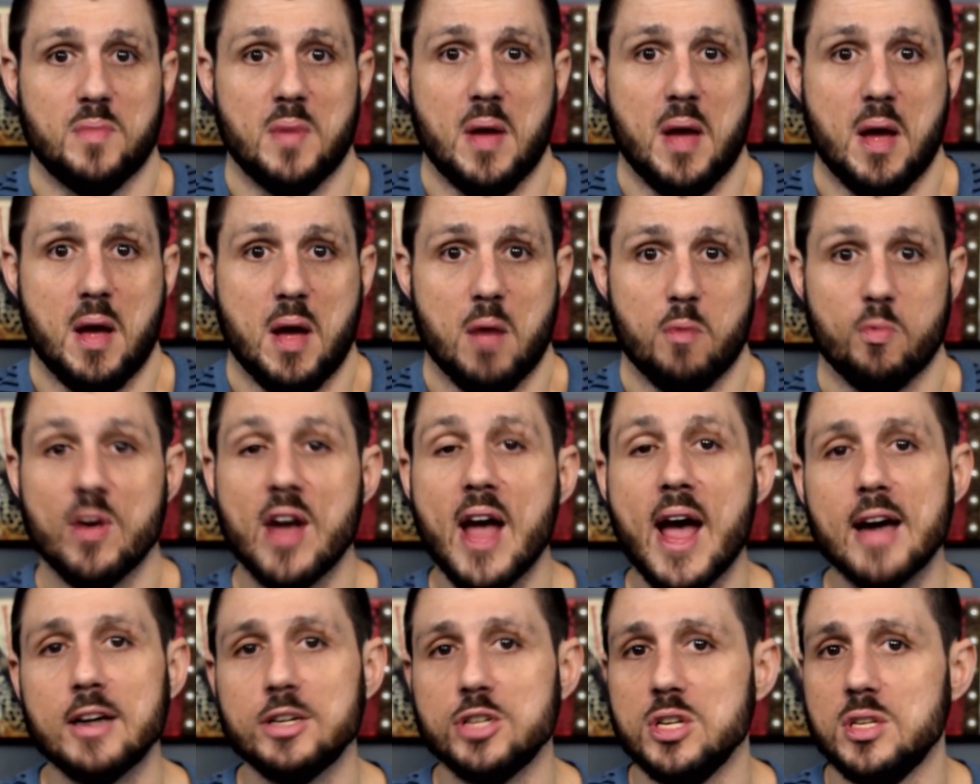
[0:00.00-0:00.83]

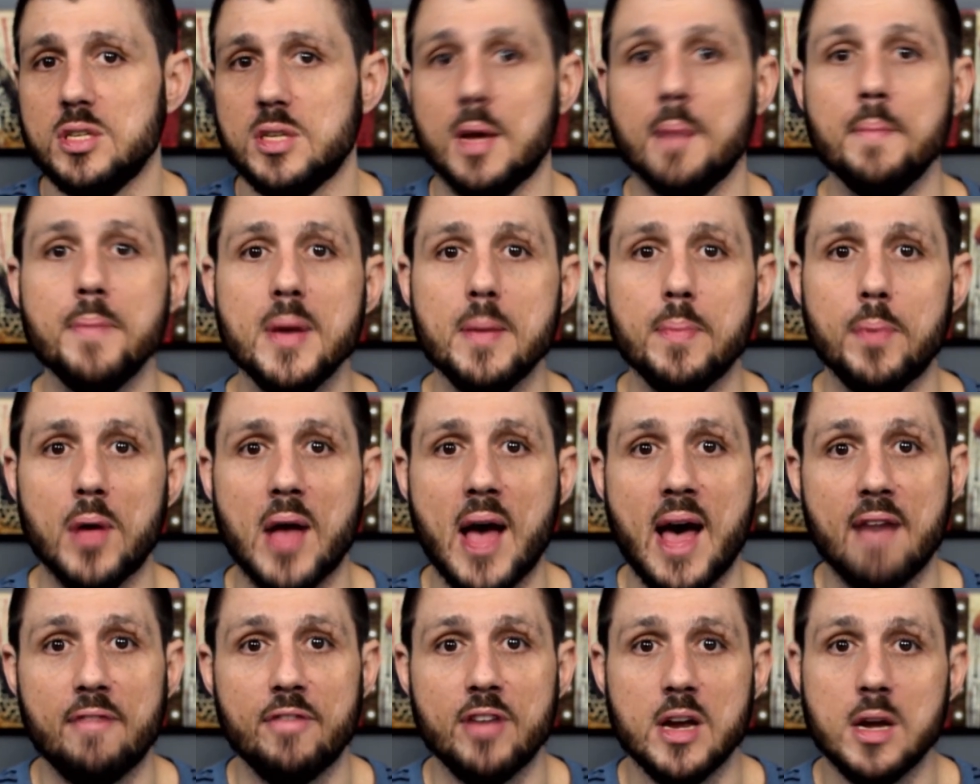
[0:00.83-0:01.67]
reaction. Some people
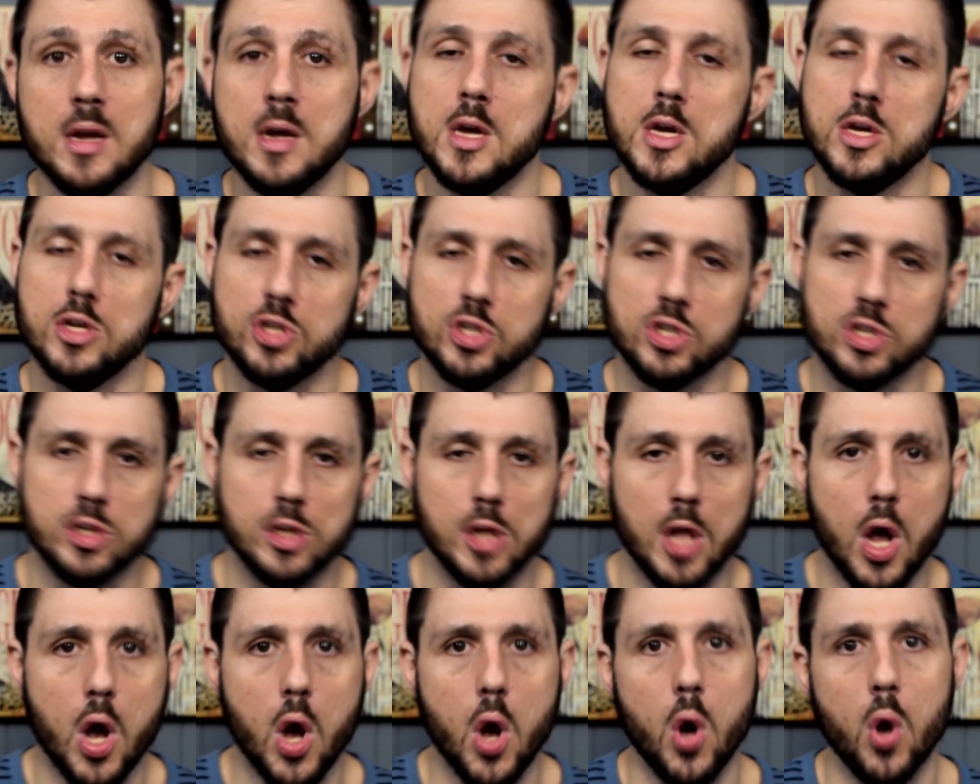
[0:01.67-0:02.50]
have a
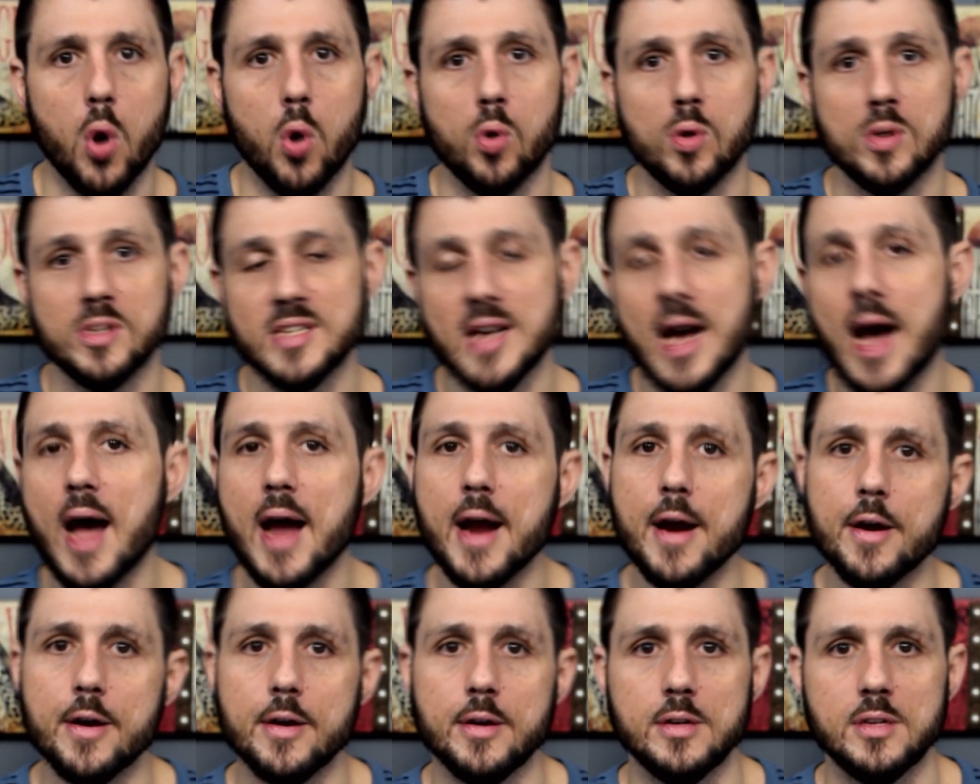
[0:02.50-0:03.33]
slow,
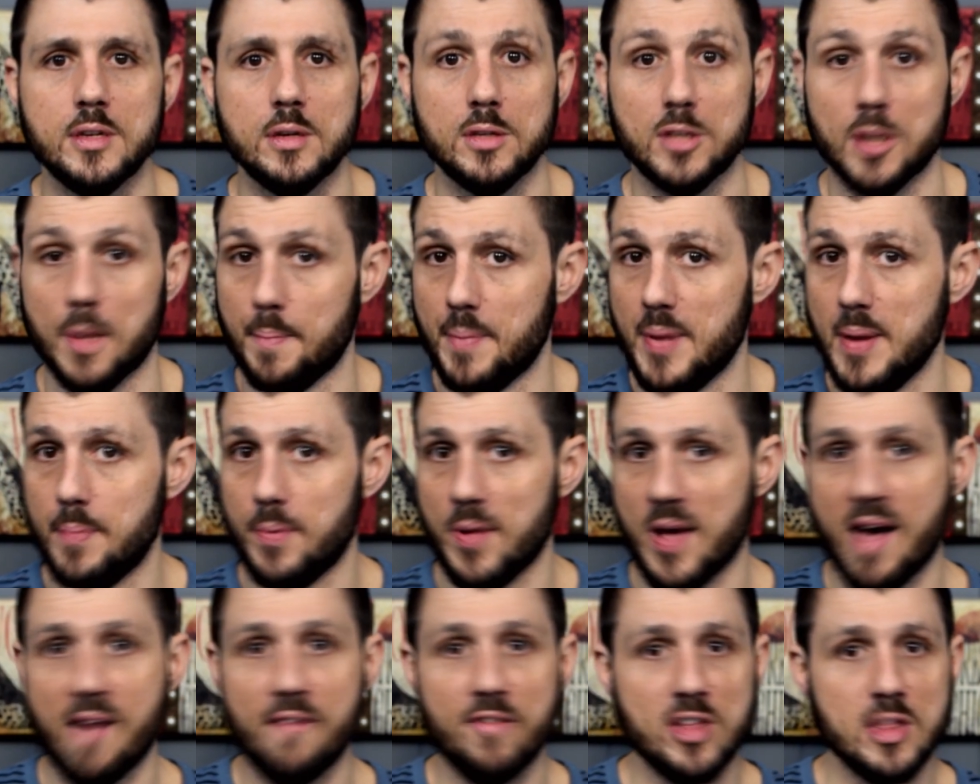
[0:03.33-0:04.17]
tired. Some people
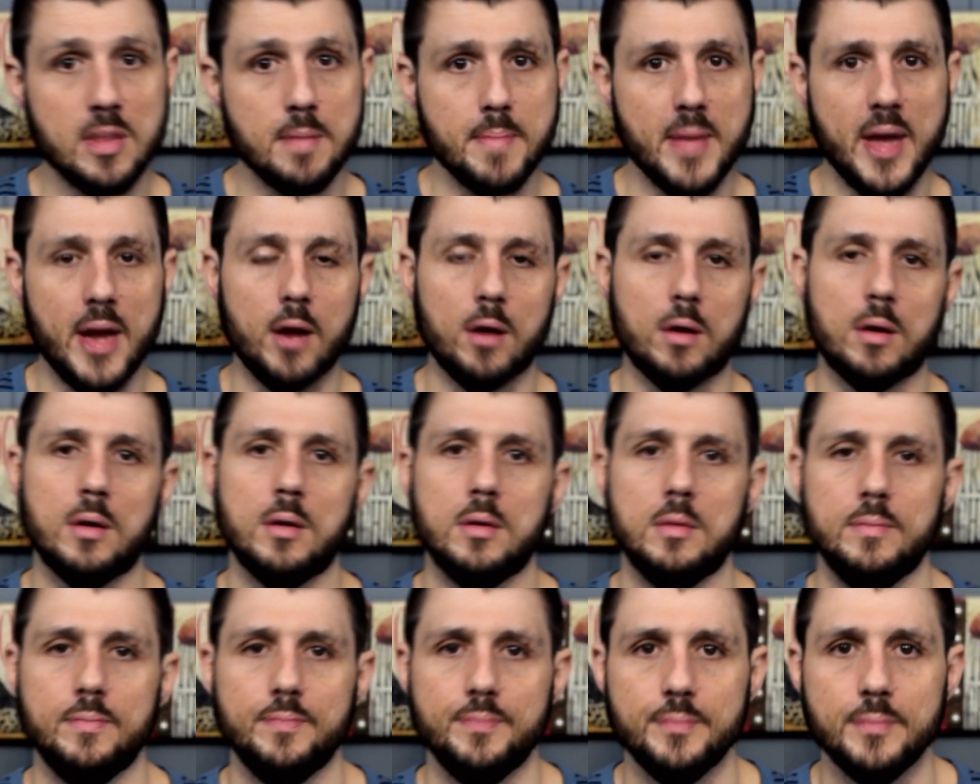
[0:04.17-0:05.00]
have in the middle.
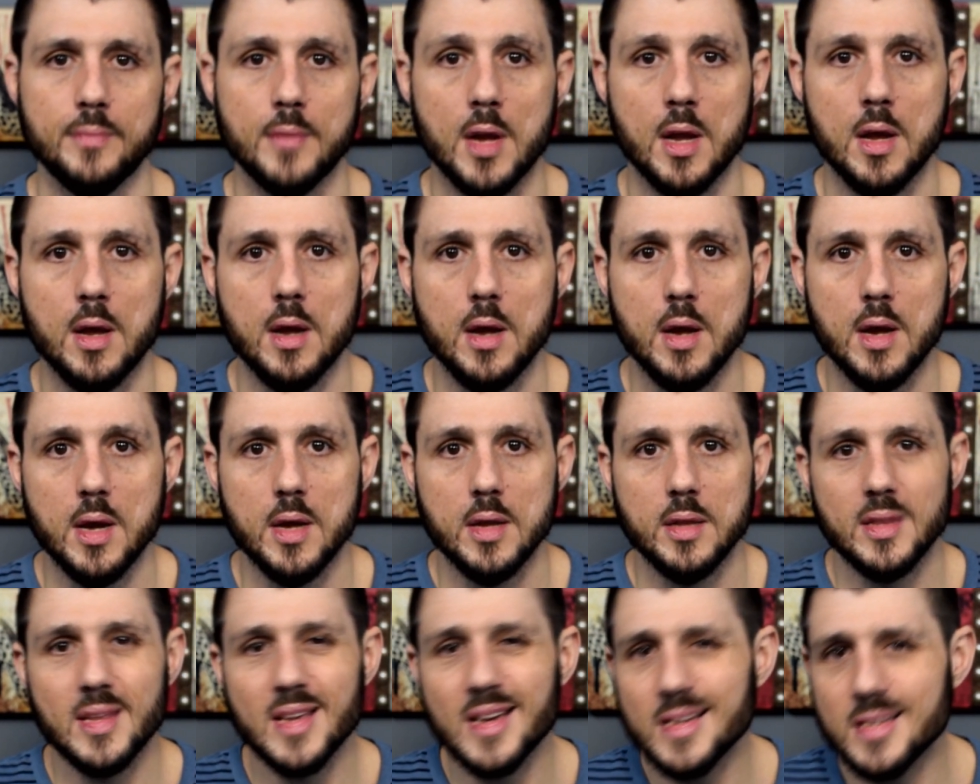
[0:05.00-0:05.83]

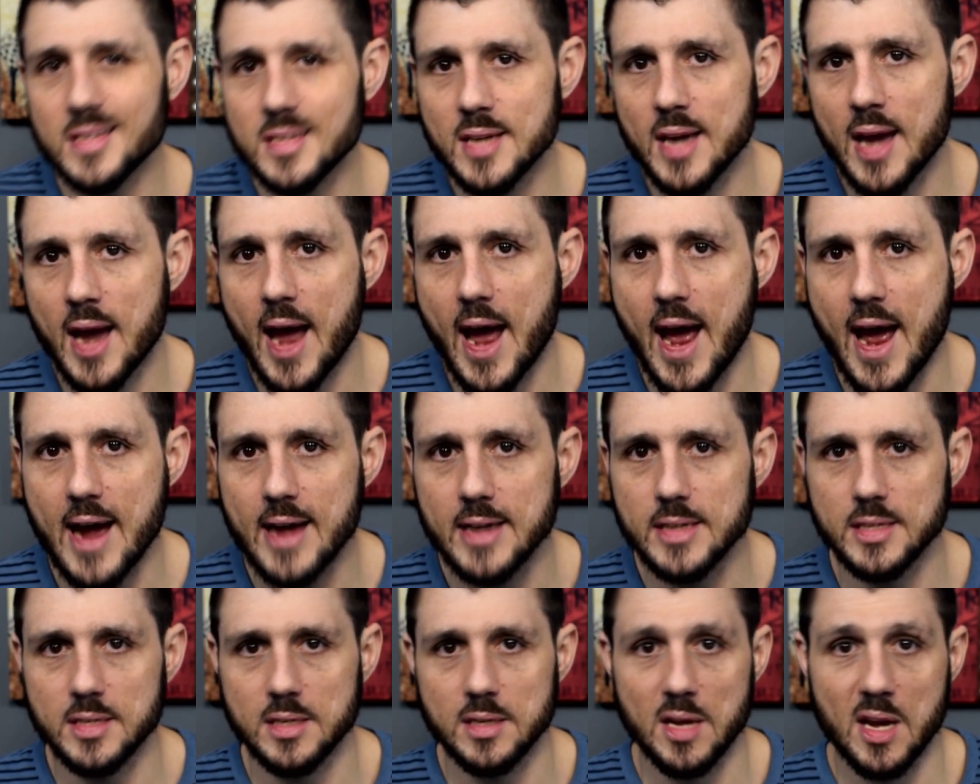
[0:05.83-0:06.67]
This
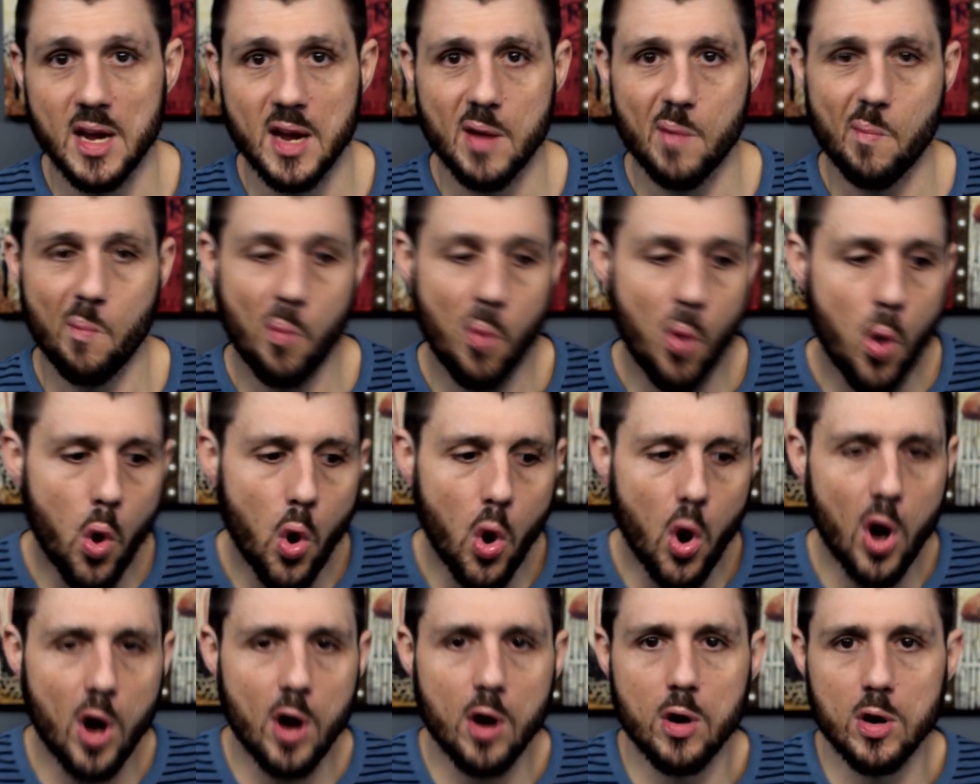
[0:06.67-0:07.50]
has
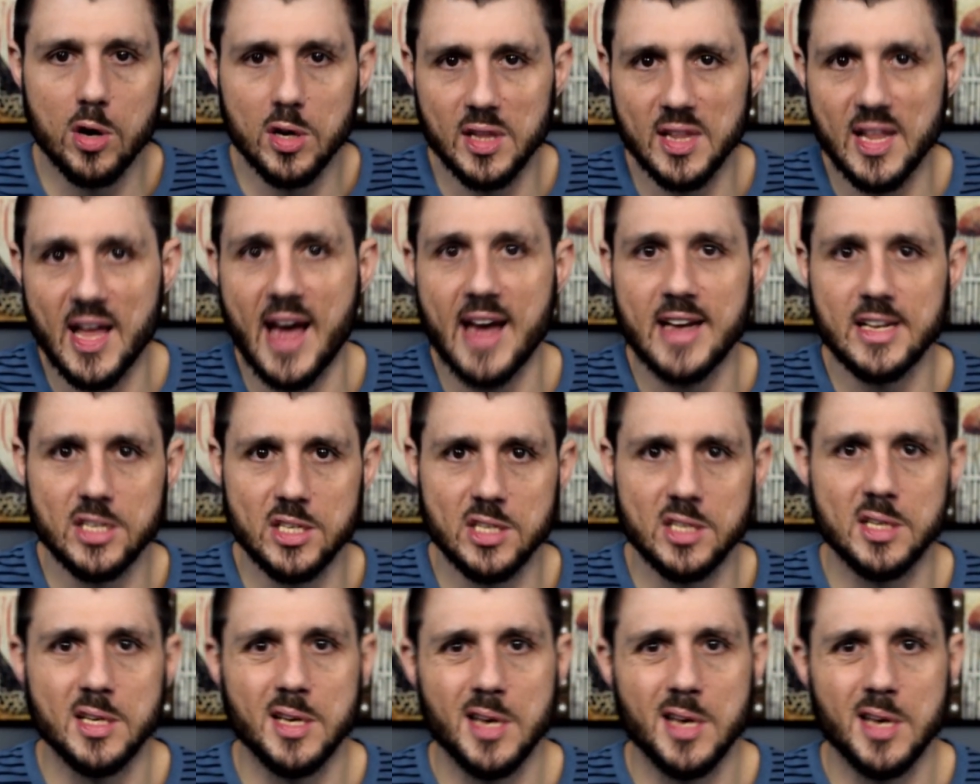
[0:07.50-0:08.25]
more or less